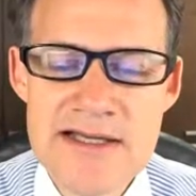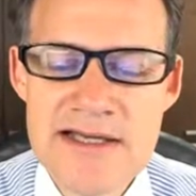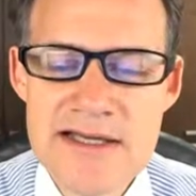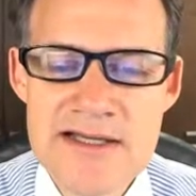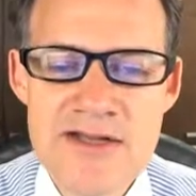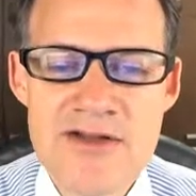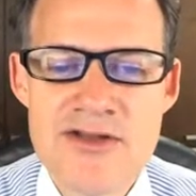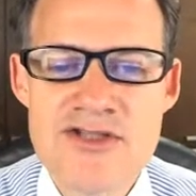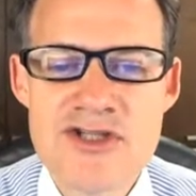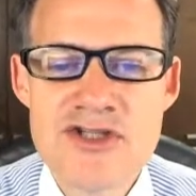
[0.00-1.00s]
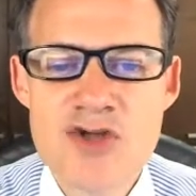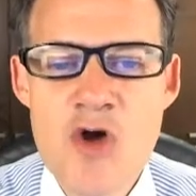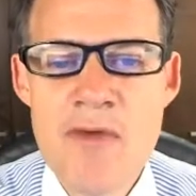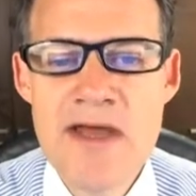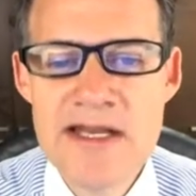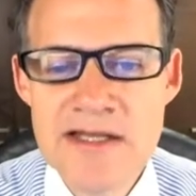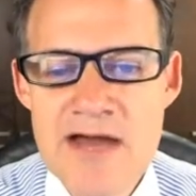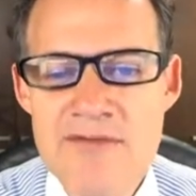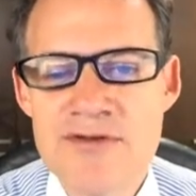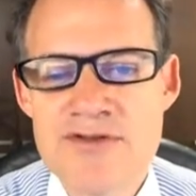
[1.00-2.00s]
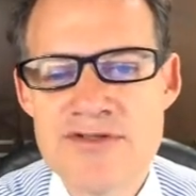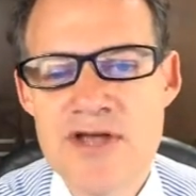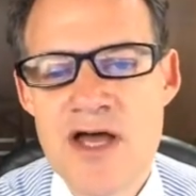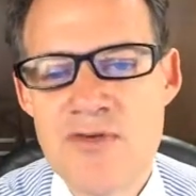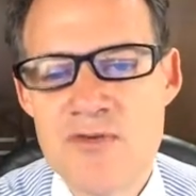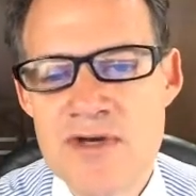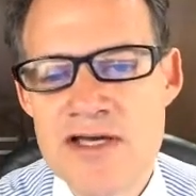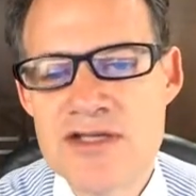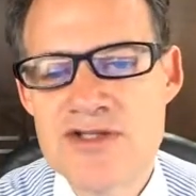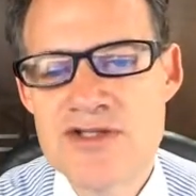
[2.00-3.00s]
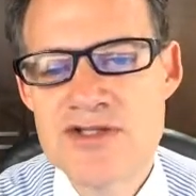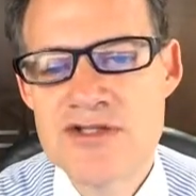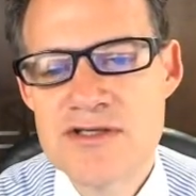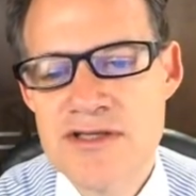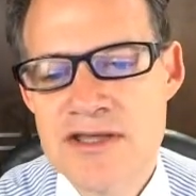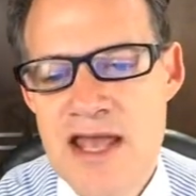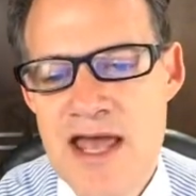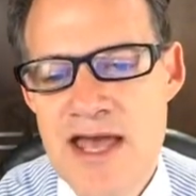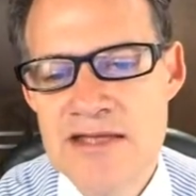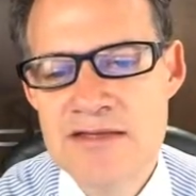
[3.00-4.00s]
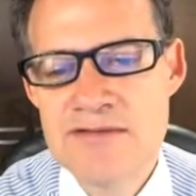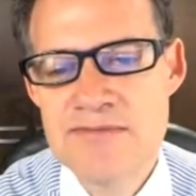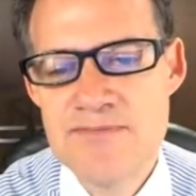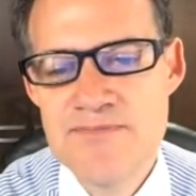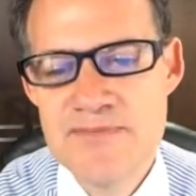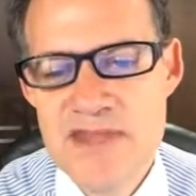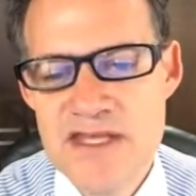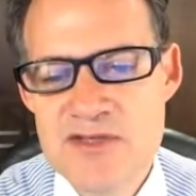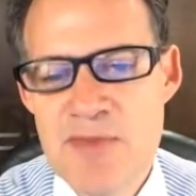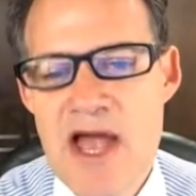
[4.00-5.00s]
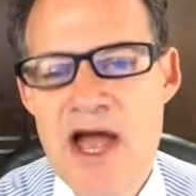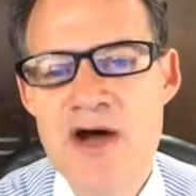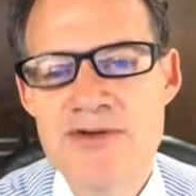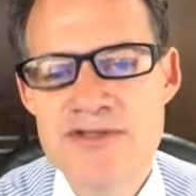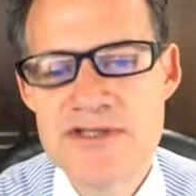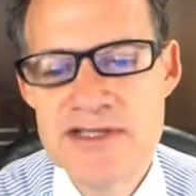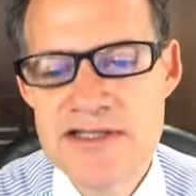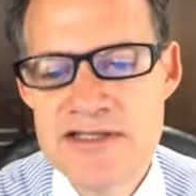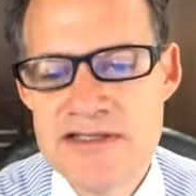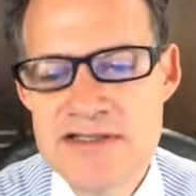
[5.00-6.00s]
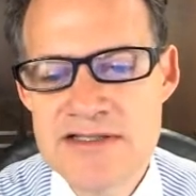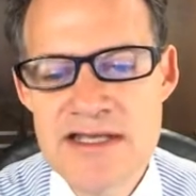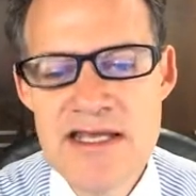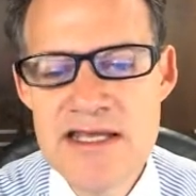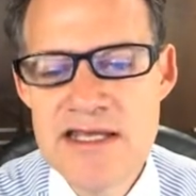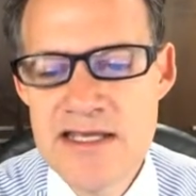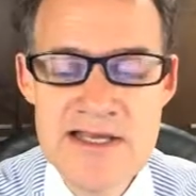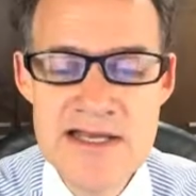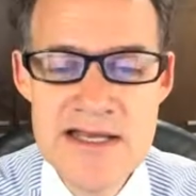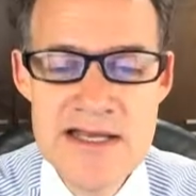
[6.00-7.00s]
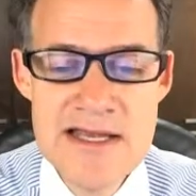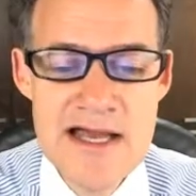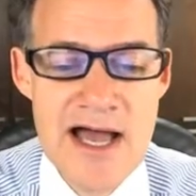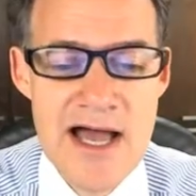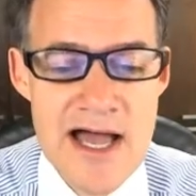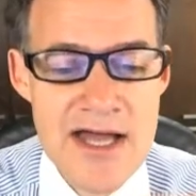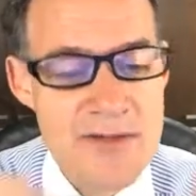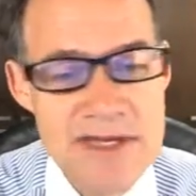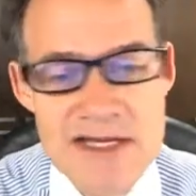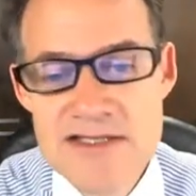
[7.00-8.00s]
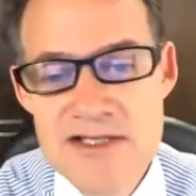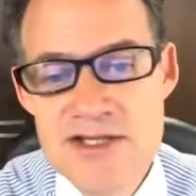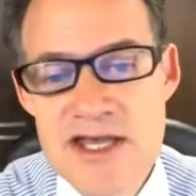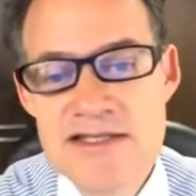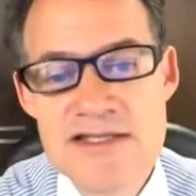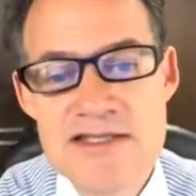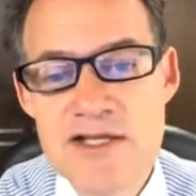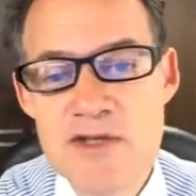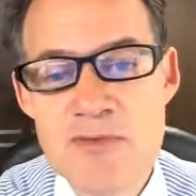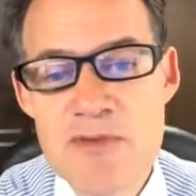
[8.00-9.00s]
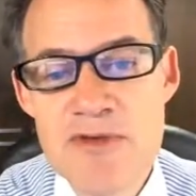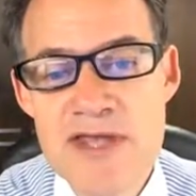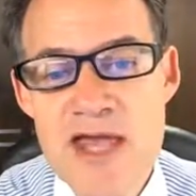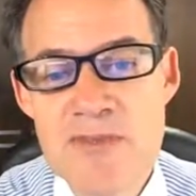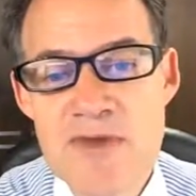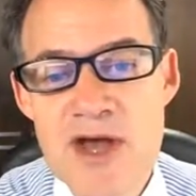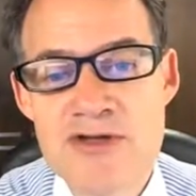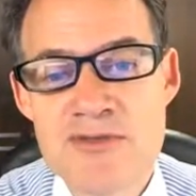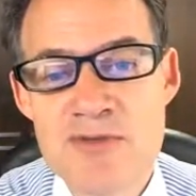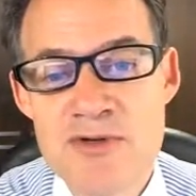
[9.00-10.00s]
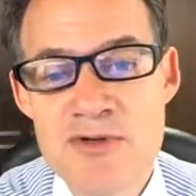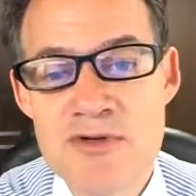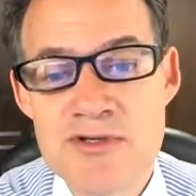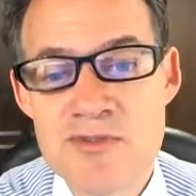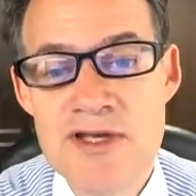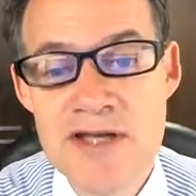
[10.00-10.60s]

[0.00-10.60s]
There's just so many levels on which that spouse is key. I don't mean to suggest that single people can't be entrepreneurs, but